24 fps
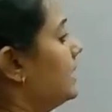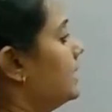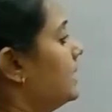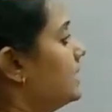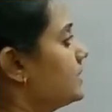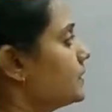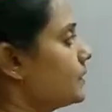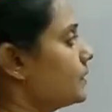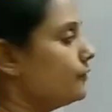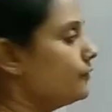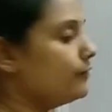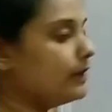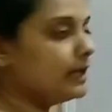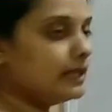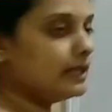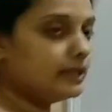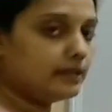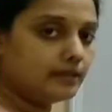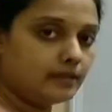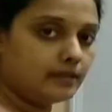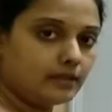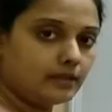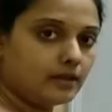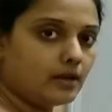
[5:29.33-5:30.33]
So one
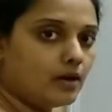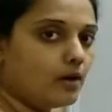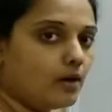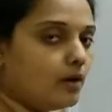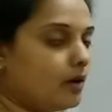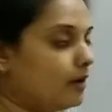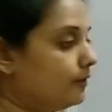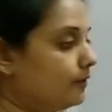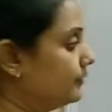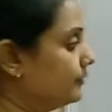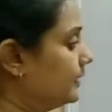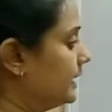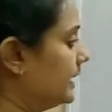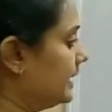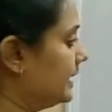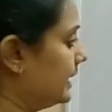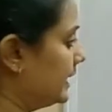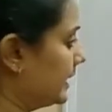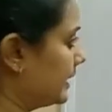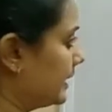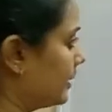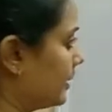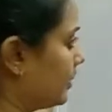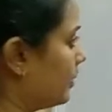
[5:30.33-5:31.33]
of the
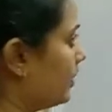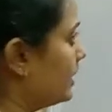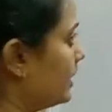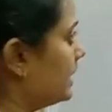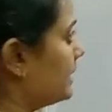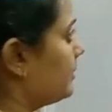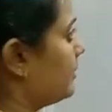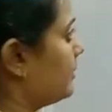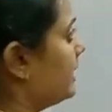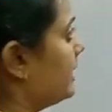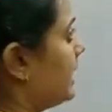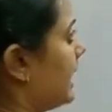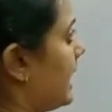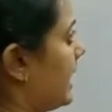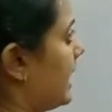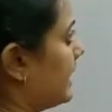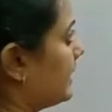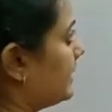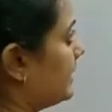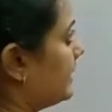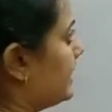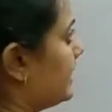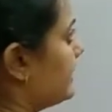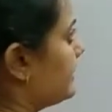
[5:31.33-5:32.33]
electrode, it will
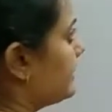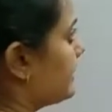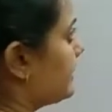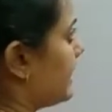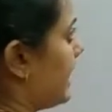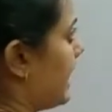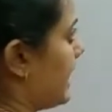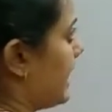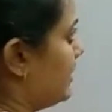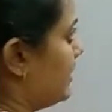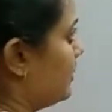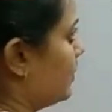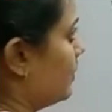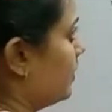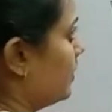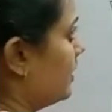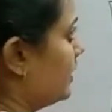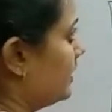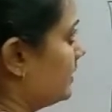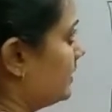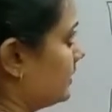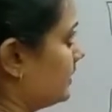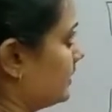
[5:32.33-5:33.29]
act as anode,